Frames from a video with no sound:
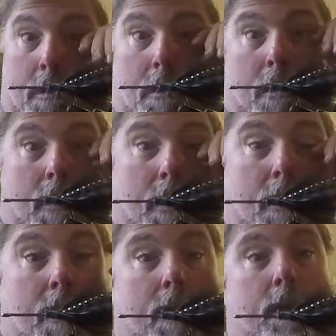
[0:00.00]

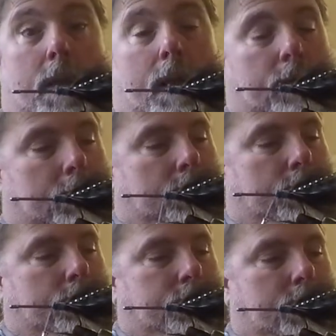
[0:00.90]
And that's the
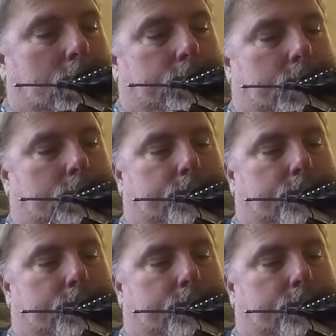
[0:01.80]
first start of it.